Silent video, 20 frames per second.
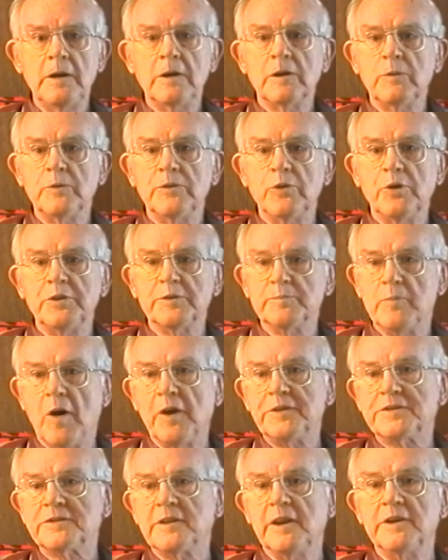uh, known as
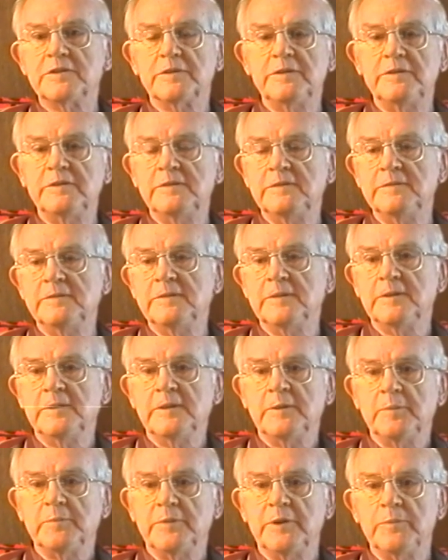Maud station.
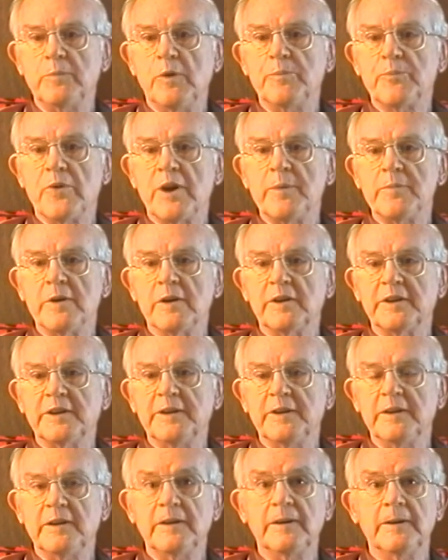But
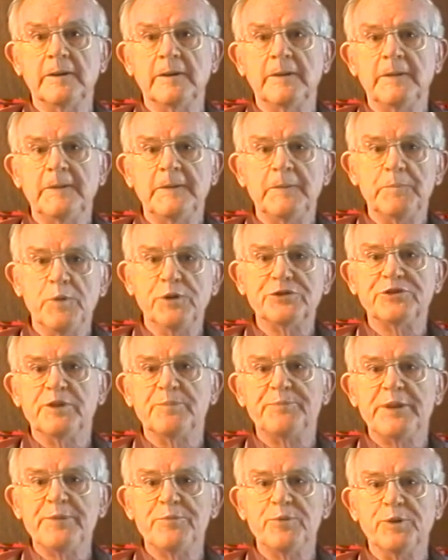primarily, uh, most of
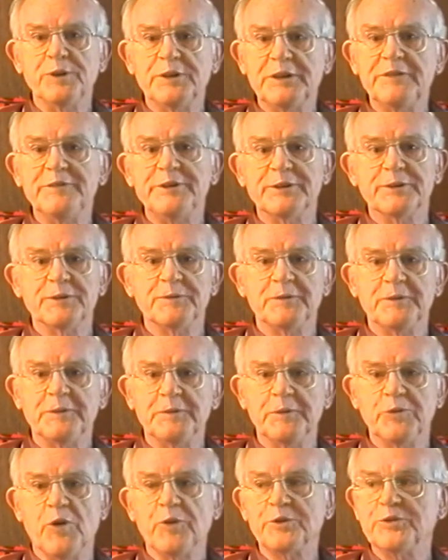the people who lived here
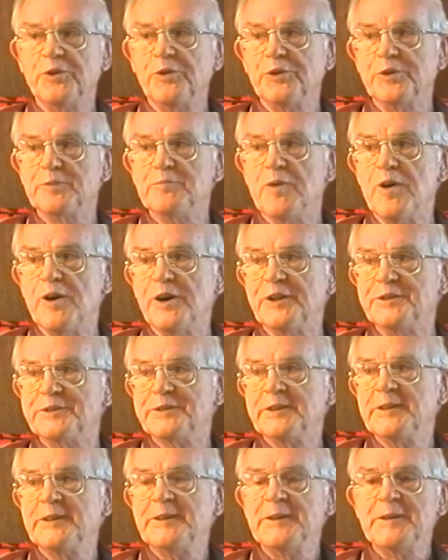was always known as
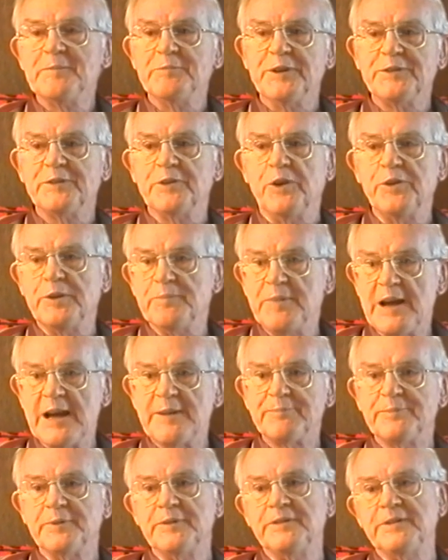Mauds. But on the
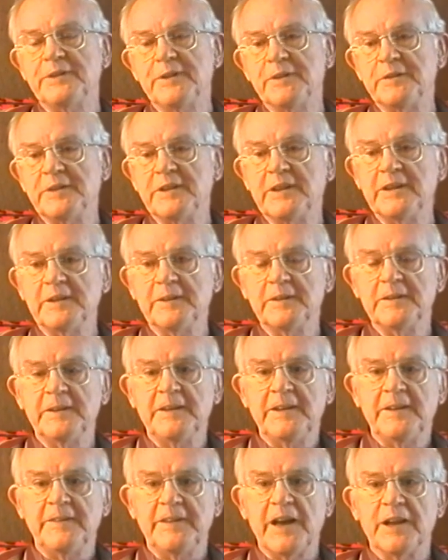map and everything,
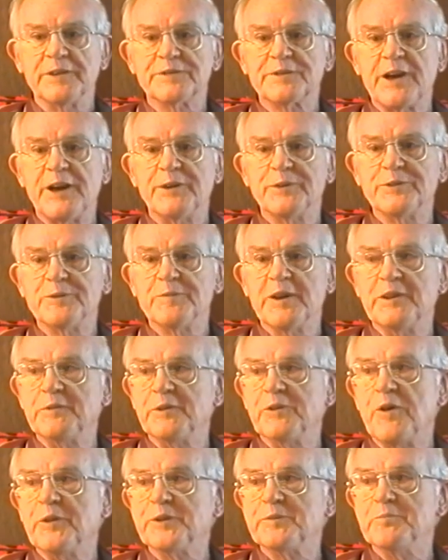the outsiders
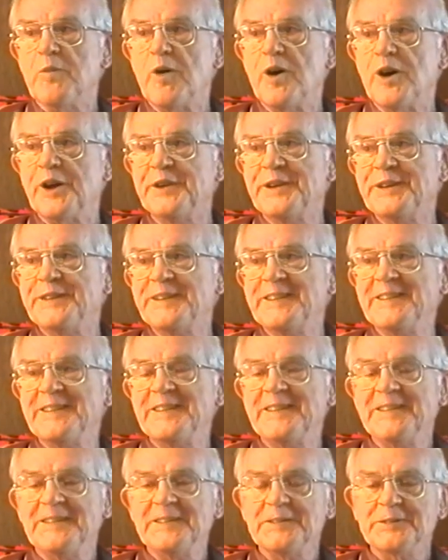were always Maud.
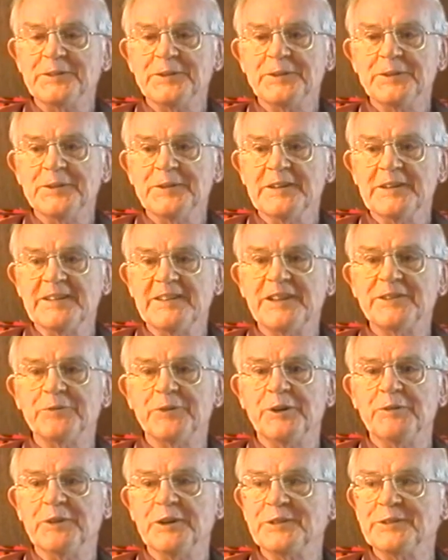So uh,
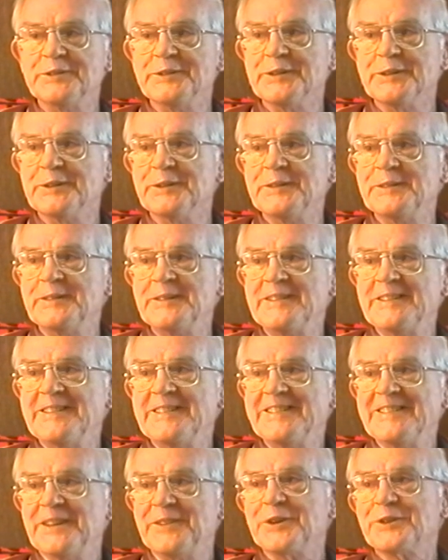that's what it was until
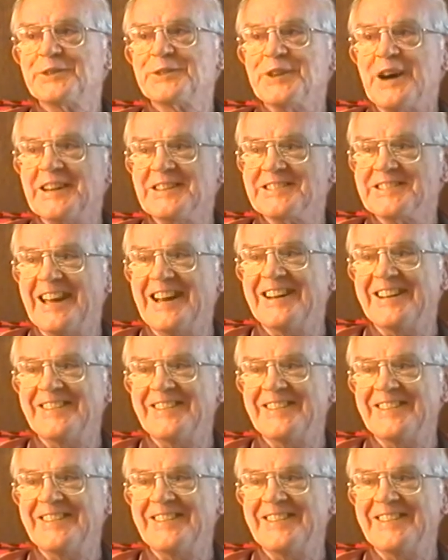took the things